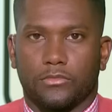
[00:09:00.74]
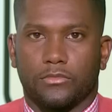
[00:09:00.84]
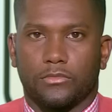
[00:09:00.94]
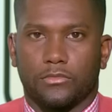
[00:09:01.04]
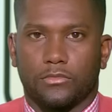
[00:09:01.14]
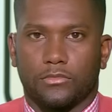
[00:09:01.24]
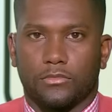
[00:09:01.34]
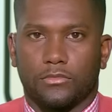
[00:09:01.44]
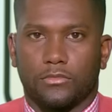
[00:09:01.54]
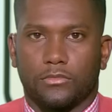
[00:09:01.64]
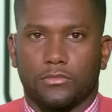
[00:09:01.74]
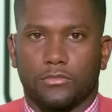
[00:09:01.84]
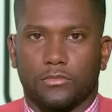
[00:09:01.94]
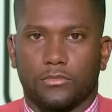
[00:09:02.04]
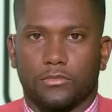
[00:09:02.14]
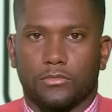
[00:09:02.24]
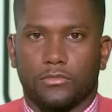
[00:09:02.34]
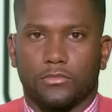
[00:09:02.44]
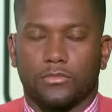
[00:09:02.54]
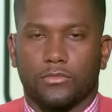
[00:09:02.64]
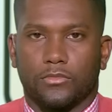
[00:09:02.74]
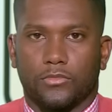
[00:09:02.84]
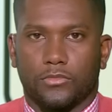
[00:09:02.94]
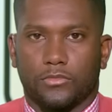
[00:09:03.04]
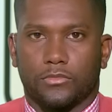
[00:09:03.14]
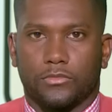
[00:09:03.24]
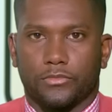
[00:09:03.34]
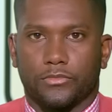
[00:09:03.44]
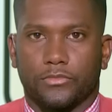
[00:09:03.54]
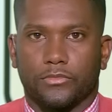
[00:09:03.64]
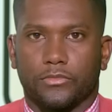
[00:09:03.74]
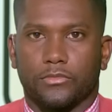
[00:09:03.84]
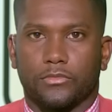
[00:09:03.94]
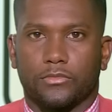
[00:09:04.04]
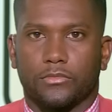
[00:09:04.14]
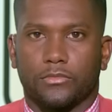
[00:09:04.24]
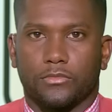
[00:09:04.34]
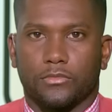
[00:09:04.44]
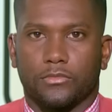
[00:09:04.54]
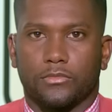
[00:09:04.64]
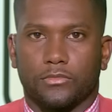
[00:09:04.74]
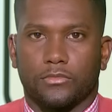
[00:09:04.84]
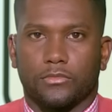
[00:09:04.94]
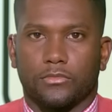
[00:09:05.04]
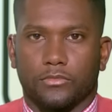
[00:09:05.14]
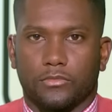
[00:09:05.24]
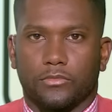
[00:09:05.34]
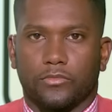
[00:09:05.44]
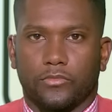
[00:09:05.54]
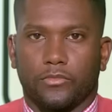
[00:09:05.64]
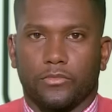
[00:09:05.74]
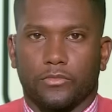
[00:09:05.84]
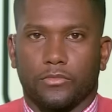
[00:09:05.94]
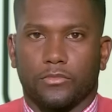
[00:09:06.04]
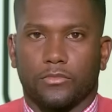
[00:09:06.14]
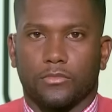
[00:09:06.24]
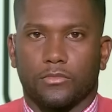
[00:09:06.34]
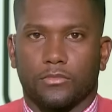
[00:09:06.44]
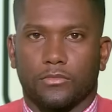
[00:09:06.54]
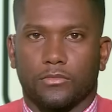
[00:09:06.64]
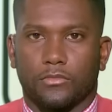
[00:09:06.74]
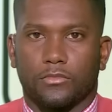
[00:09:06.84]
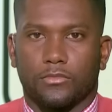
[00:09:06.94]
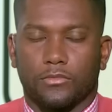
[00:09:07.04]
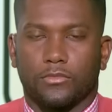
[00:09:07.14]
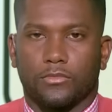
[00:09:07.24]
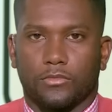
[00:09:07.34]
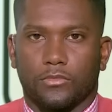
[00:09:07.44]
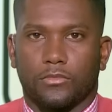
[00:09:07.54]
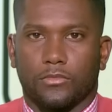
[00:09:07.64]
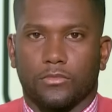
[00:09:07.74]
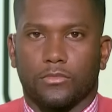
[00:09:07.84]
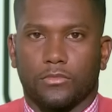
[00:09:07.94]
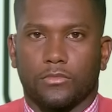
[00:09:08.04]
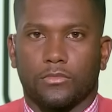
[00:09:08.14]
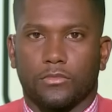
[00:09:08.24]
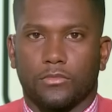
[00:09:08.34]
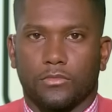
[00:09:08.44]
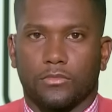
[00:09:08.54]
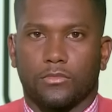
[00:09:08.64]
[no speech]